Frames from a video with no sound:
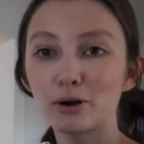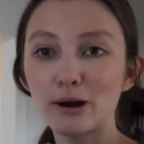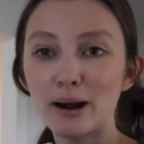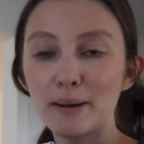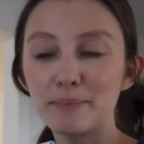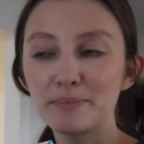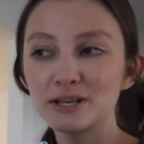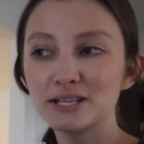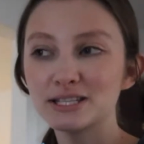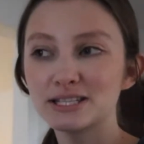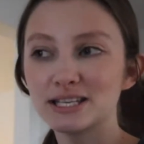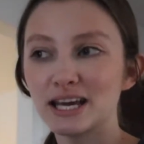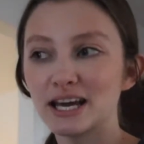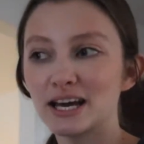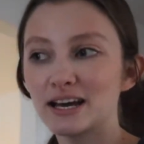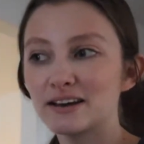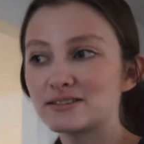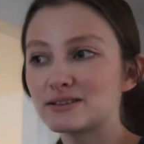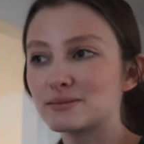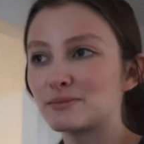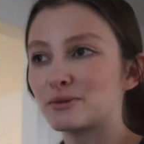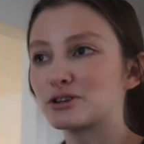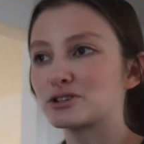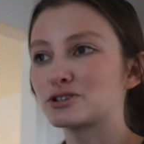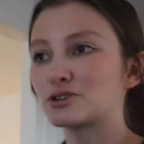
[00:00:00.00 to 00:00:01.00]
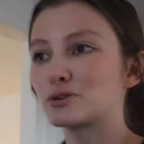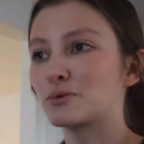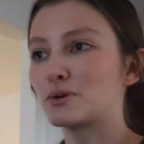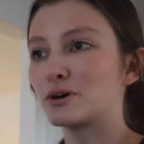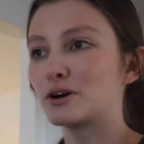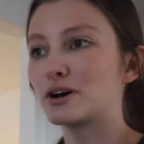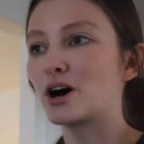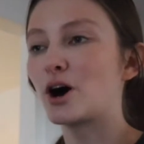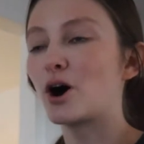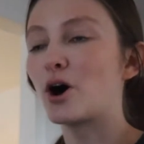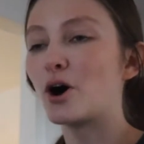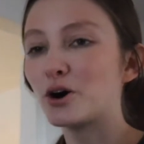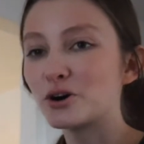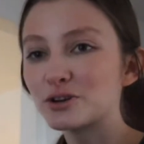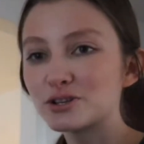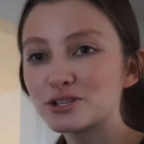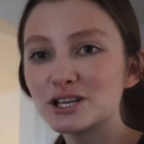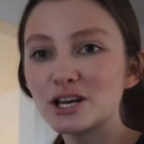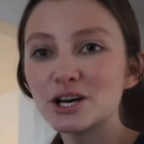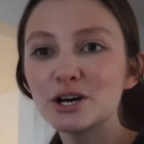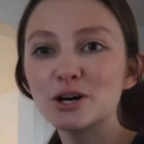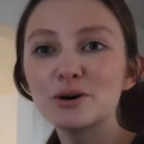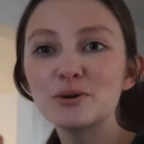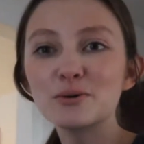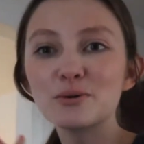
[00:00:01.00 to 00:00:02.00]
to wrap these gifts. I'm
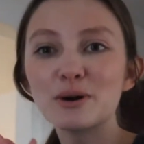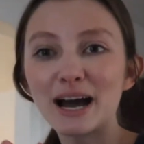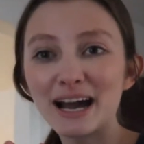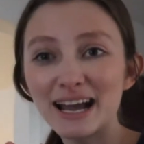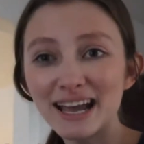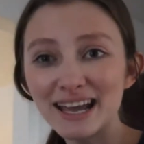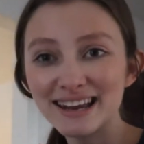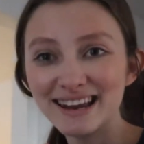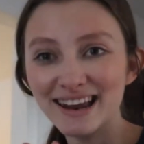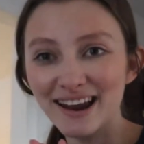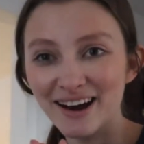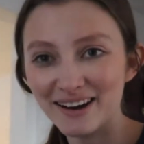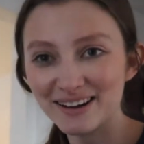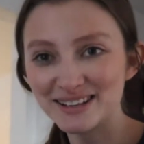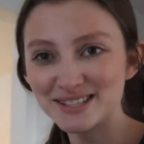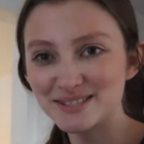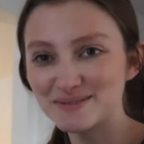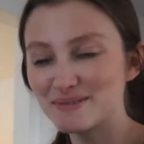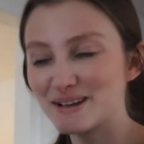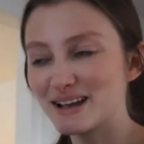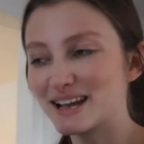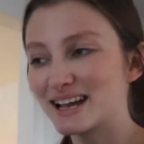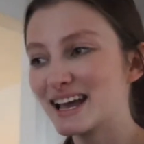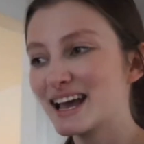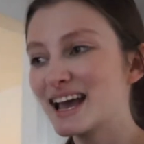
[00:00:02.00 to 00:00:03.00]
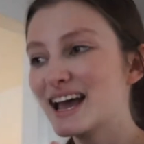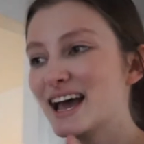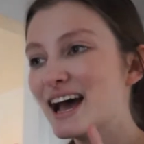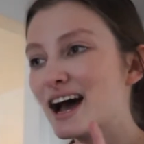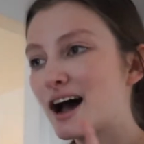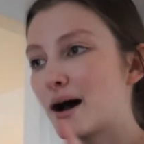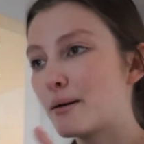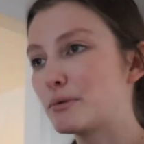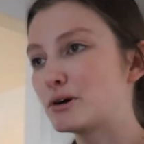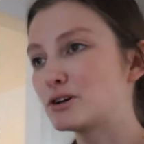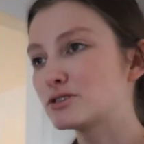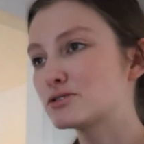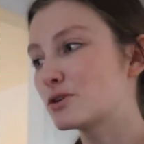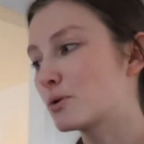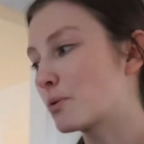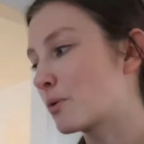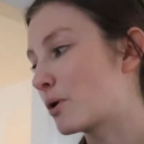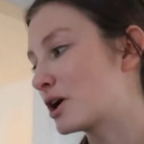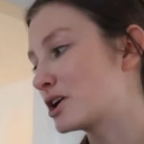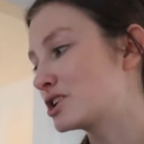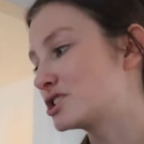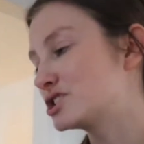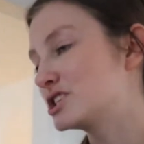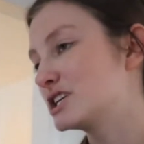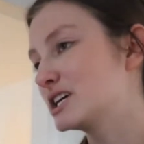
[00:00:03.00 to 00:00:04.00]
also, I cannot speak. I'm also
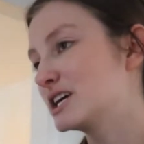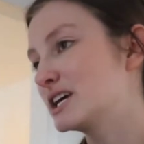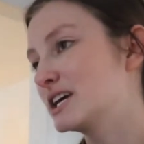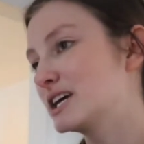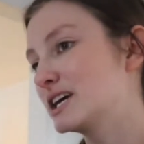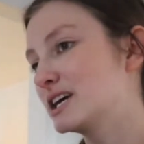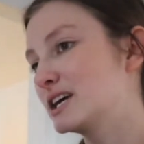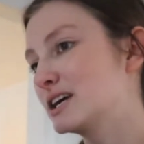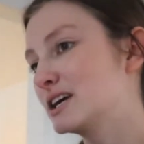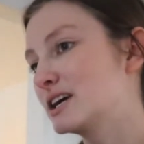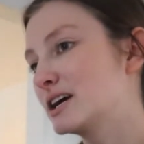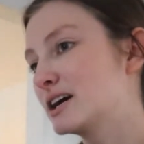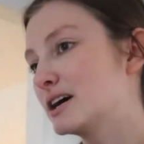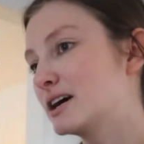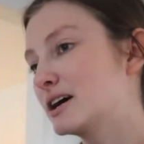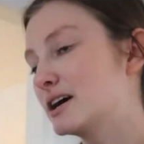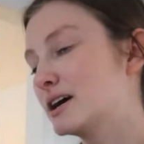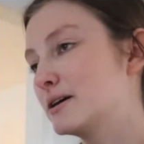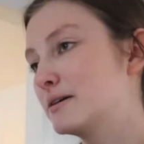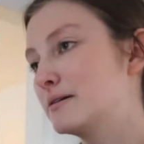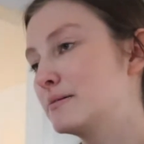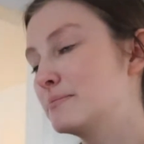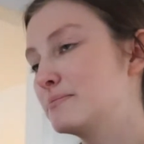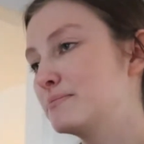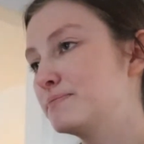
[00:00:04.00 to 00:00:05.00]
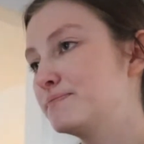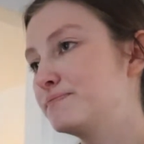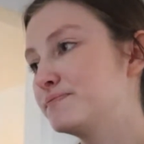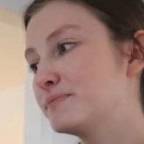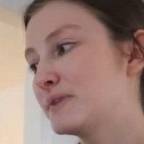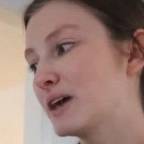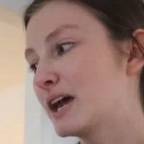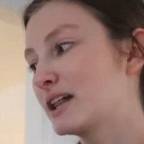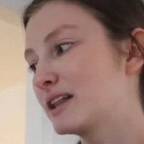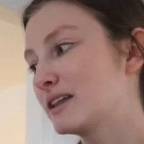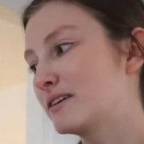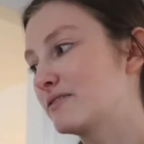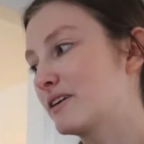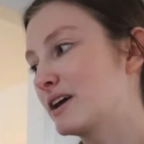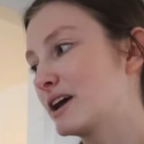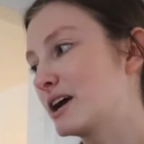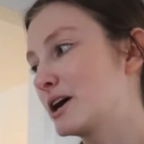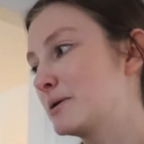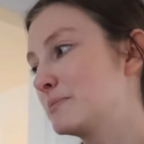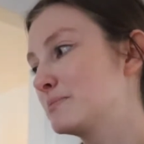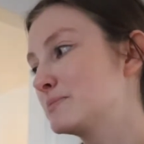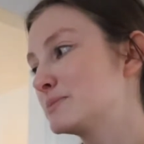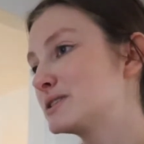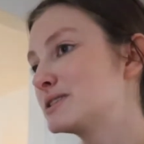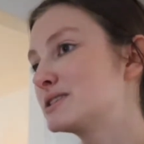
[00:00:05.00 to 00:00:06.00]
watching Haley
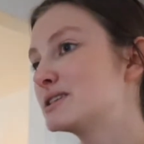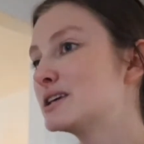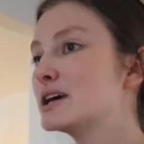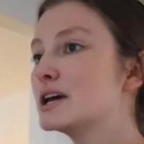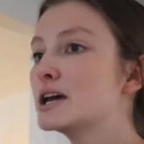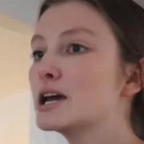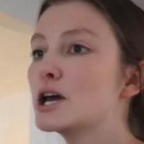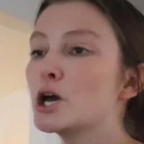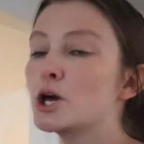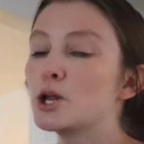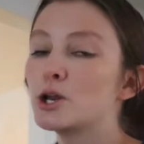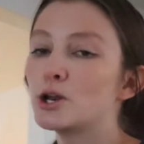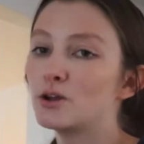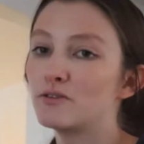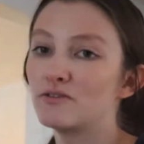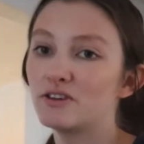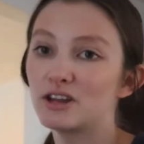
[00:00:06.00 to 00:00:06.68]
Pham's new